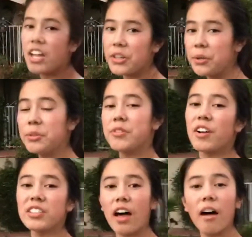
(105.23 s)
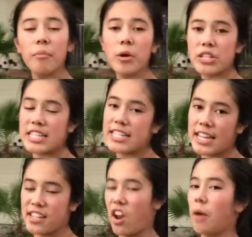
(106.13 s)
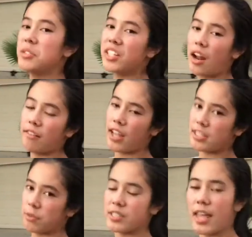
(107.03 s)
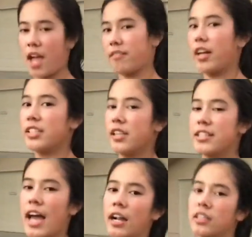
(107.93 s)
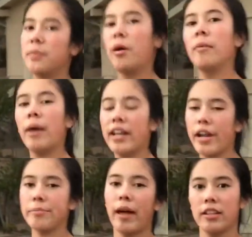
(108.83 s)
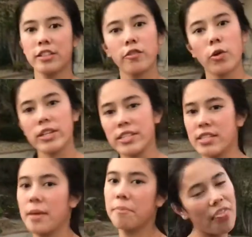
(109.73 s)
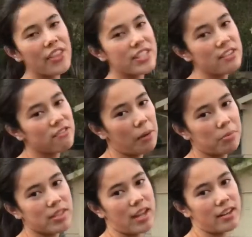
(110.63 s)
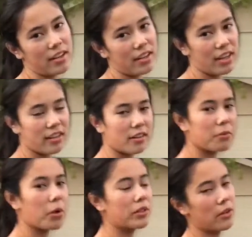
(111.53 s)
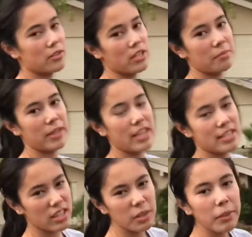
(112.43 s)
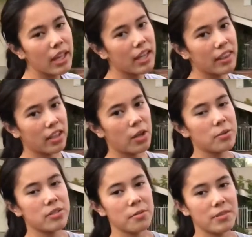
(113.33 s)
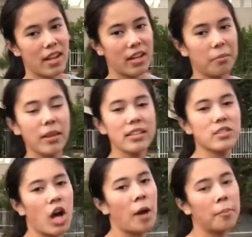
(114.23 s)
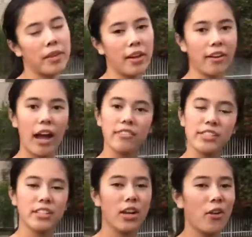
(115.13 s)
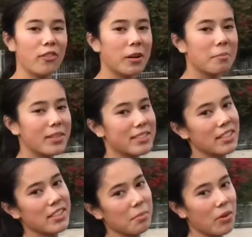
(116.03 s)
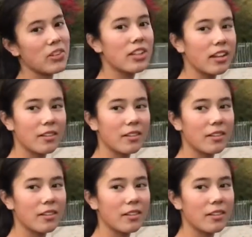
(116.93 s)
Newton's first law of motion states an object at rest will stay at rest unless acted upon by an unbalanced force. This is represented in our roller coaster because in the beginning the coaster was at a complete stop, but then gravity took over and put it into motion.